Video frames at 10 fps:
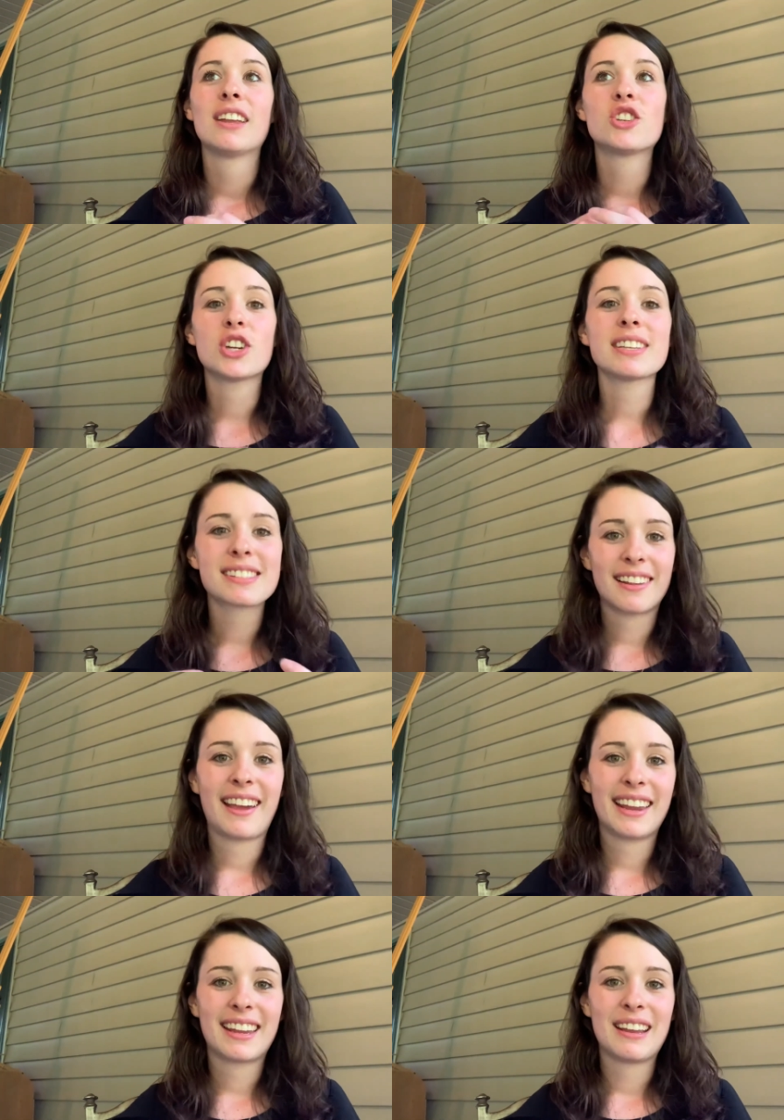just
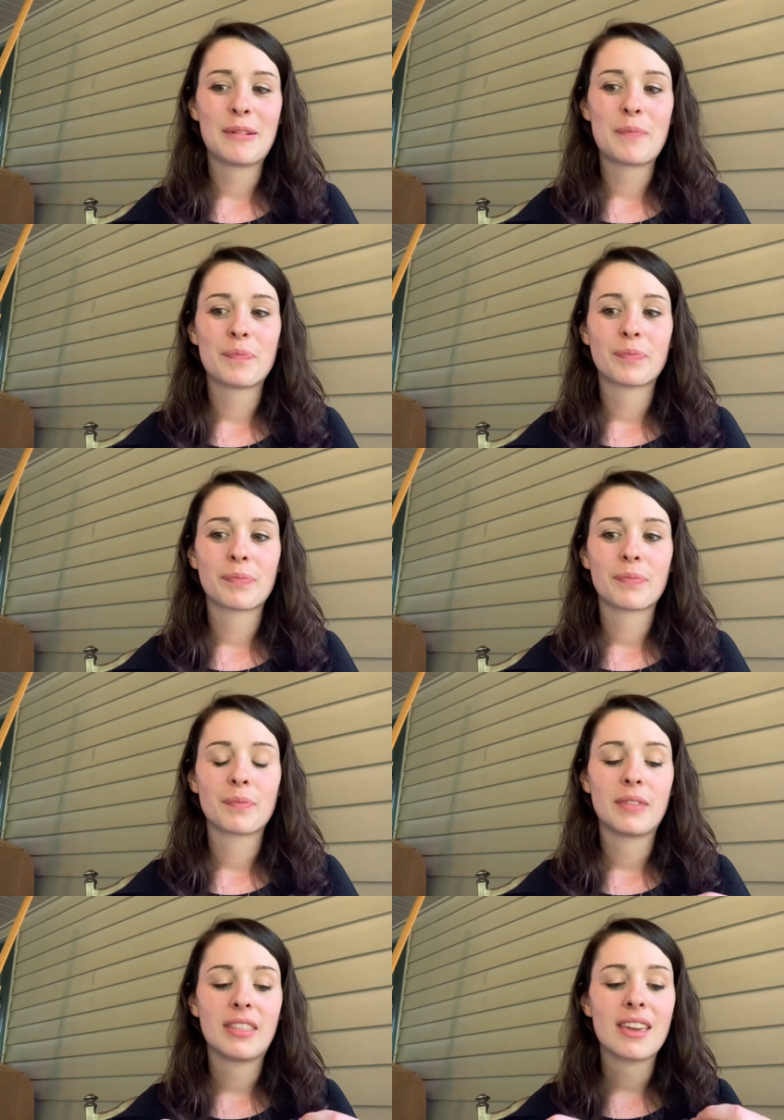like
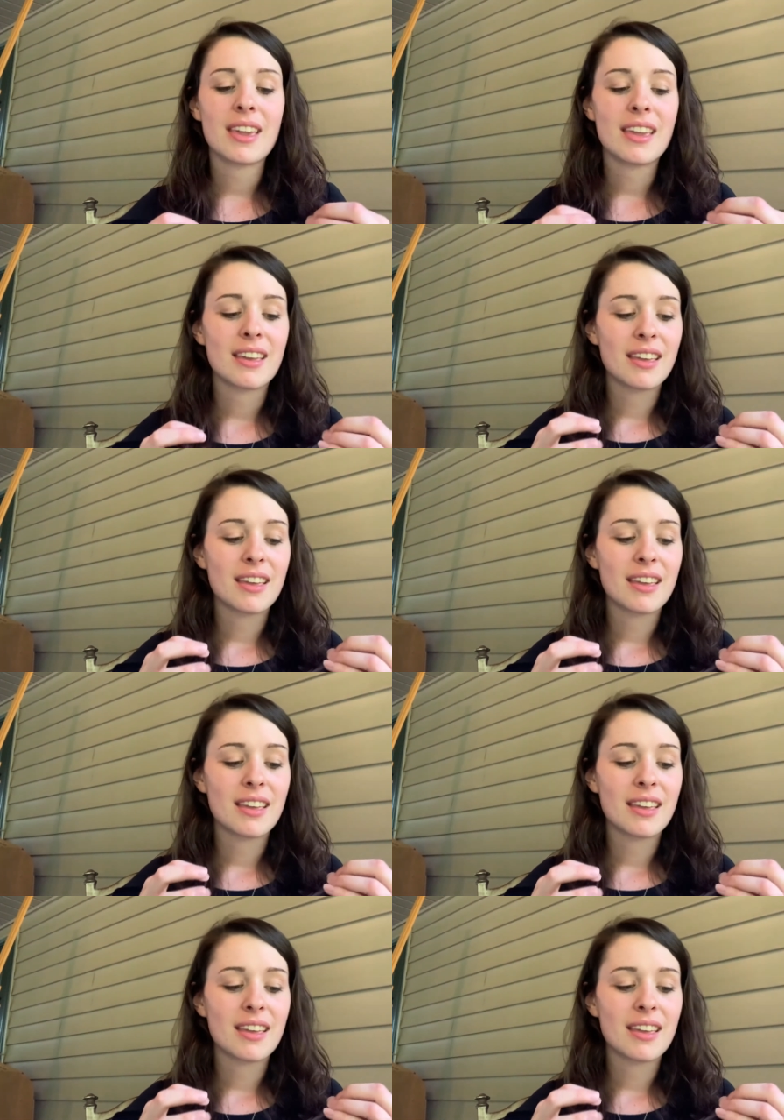the